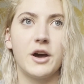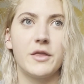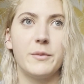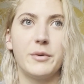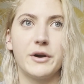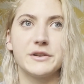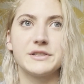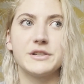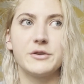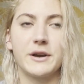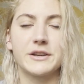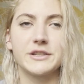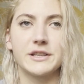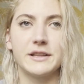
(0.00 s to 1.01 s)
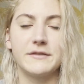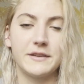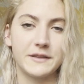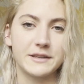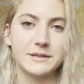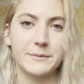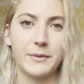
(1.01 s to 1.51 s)
The person who actually lived in
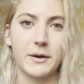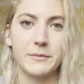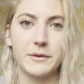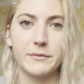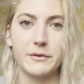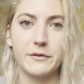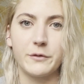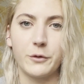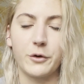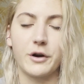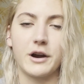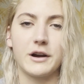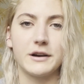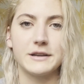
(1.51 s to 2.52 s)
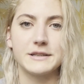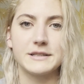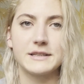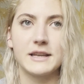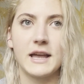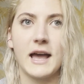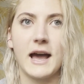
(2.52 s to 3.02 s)
this apartment before
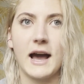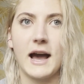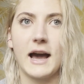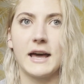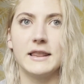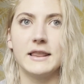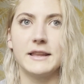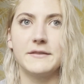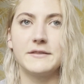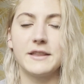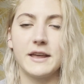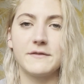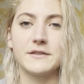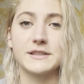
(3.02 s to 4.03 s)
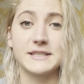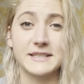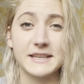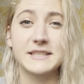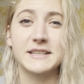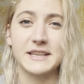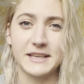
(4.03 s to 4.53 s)
us had lived there for
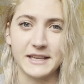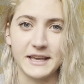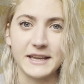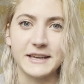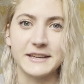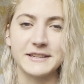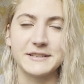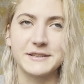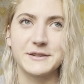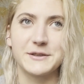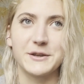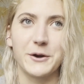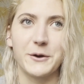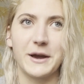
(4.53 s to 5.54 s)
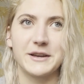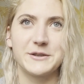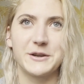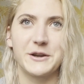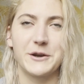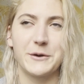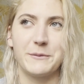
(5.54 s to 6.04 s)
6 years, so as you
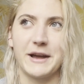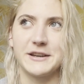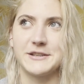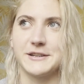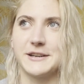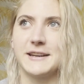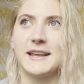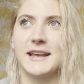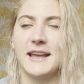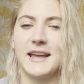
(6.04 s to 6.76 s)
can imagine,